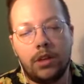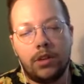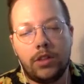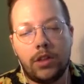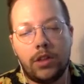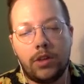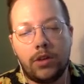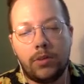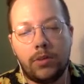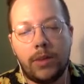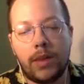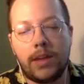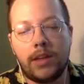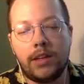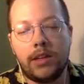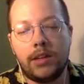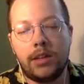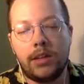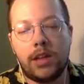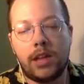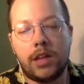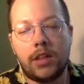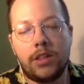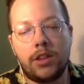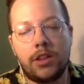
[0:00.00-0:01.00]
They reminded
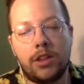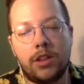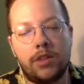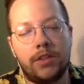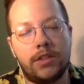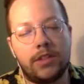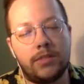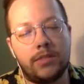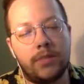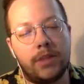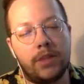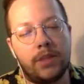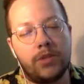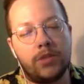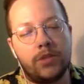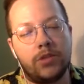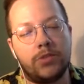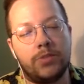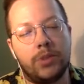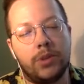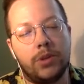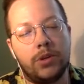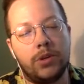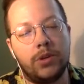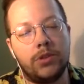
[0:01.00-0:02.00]
Nathan of his mother's
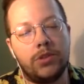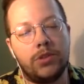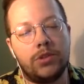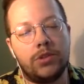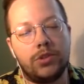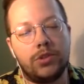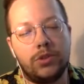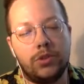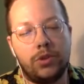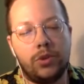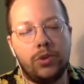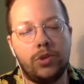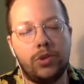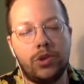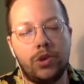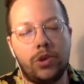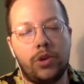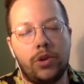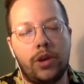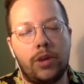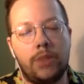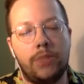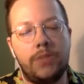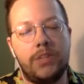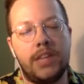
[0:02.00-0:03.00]
birds, who
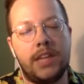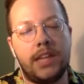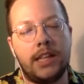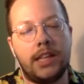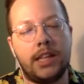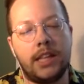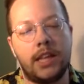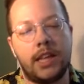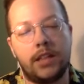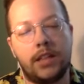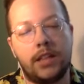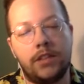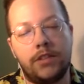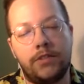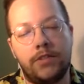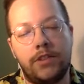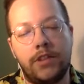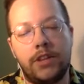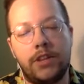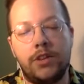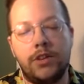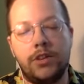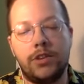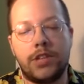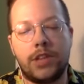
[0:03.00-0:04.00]
showed up daily at the
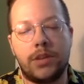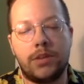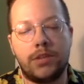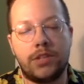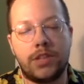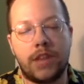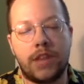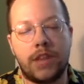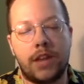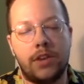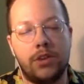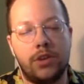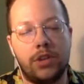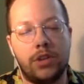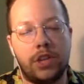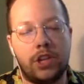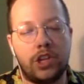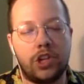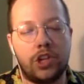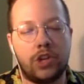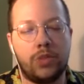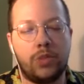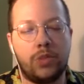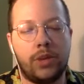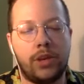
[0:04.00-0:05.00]
feeders outside her
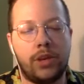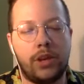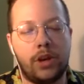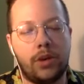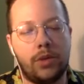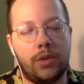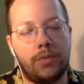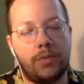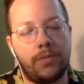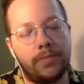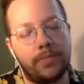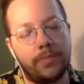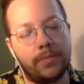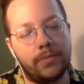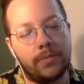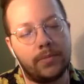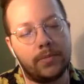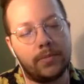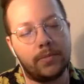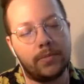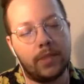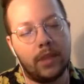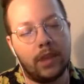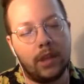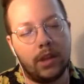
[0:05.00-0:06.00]
kitchen window.
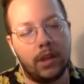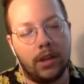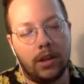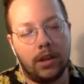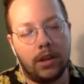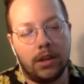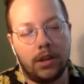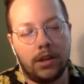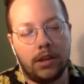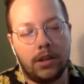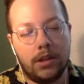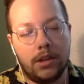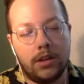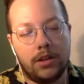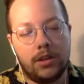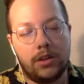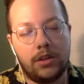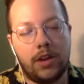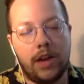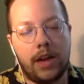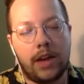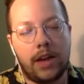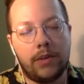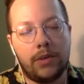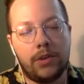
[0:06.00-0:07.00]

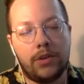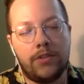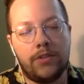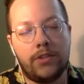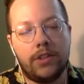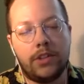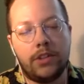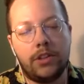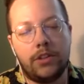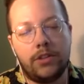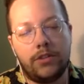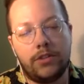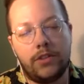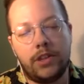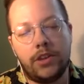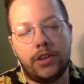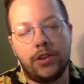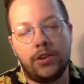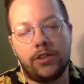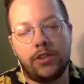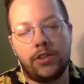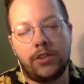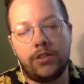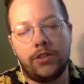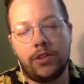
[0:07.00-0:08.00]
Dot refilled the
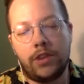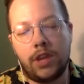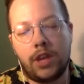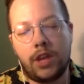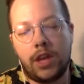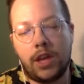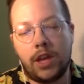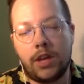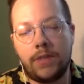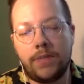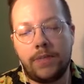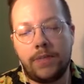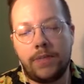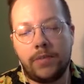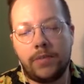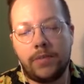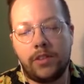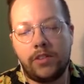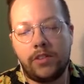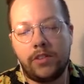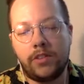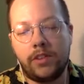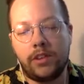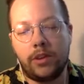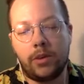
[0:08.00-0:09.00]
feeders every day,
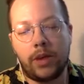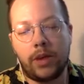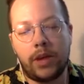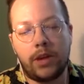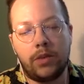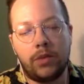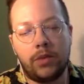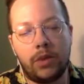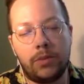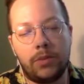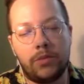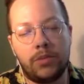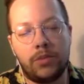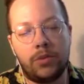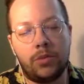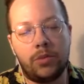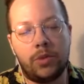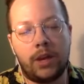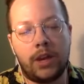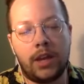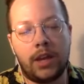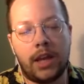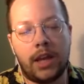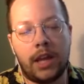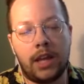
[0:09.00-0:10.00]
cigarette gripped in
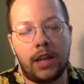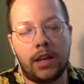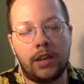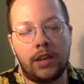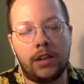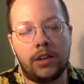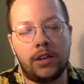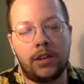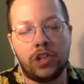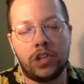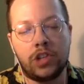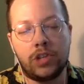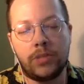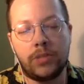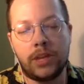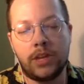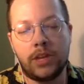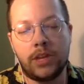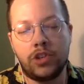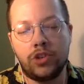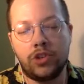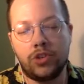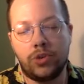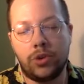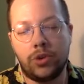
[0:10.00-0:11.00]
one hand as she
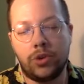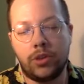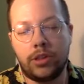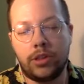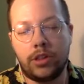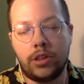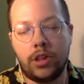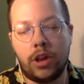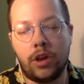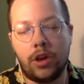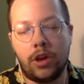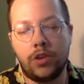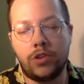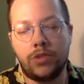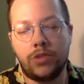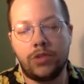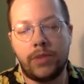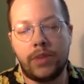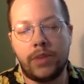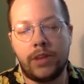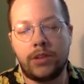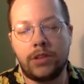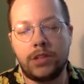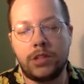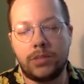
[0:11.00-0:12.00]
made sure the large
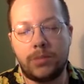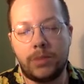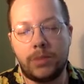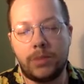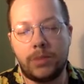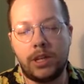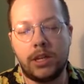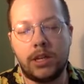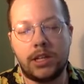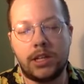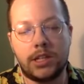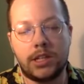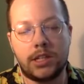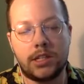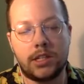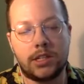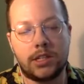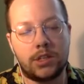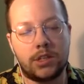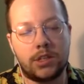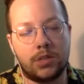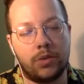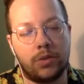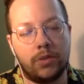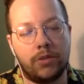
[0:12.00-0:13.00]
metal spinning
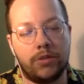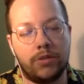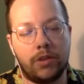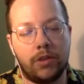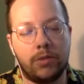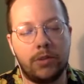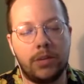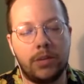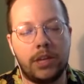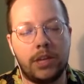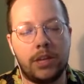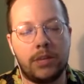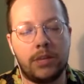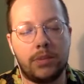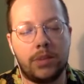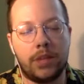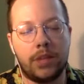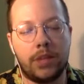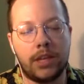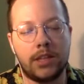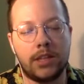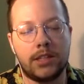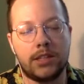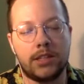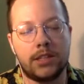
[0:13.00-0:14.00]
discs were firmly in
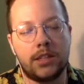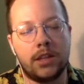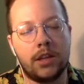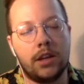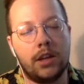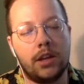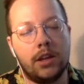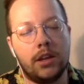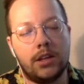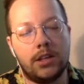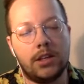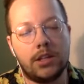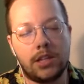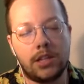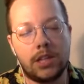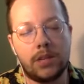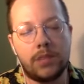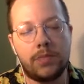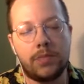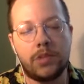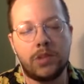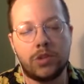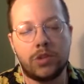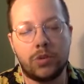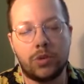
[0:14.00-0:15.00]
place to
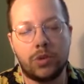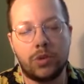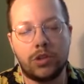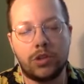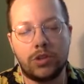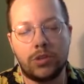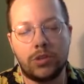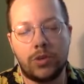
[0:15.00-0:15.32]
keep the squirrels